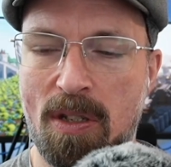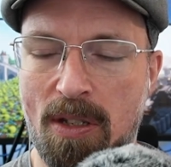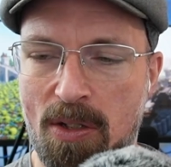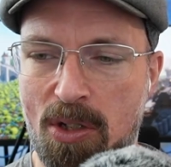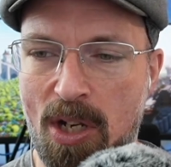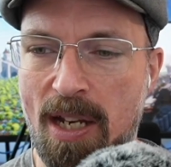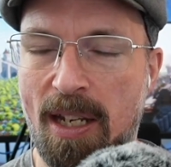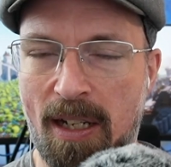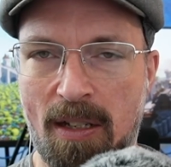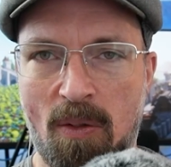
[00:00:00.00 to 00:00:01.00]

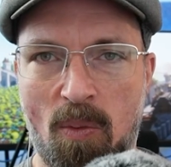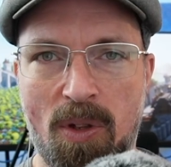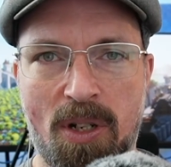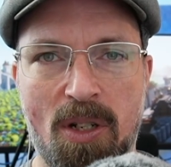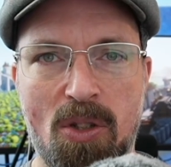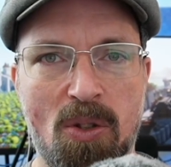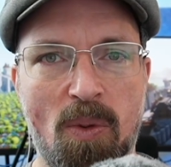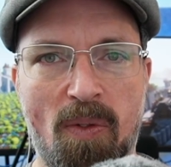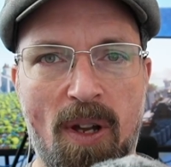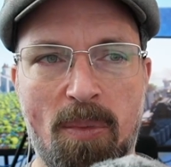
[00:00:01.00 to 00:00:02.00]
shading and what they're going to do
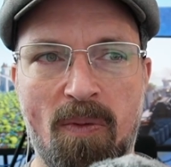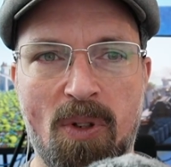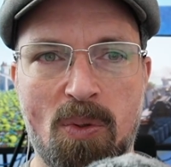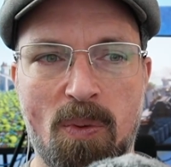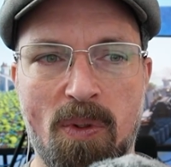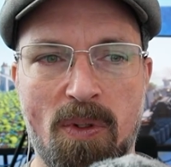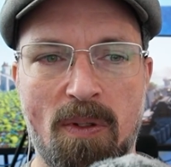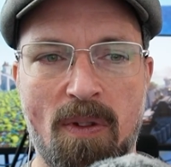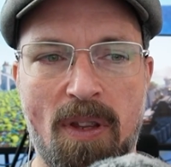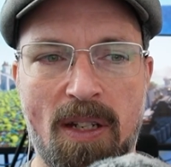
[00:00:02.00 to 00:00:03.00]
with vibrant visuals
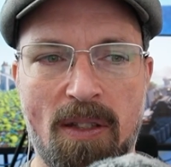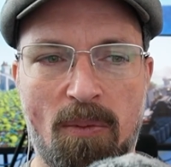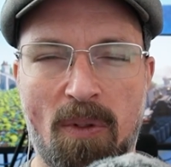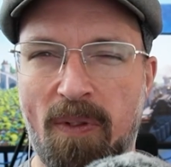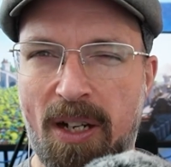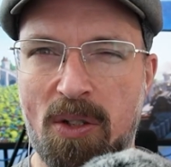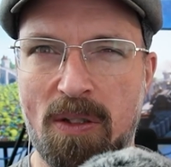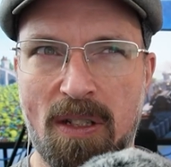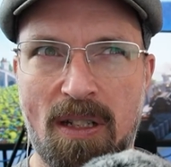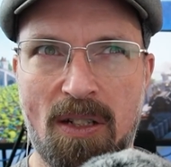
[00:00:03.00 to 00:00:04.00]
and things like
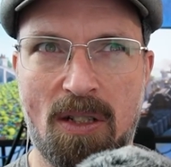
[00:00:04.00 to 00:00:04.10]
reflections, I think it's going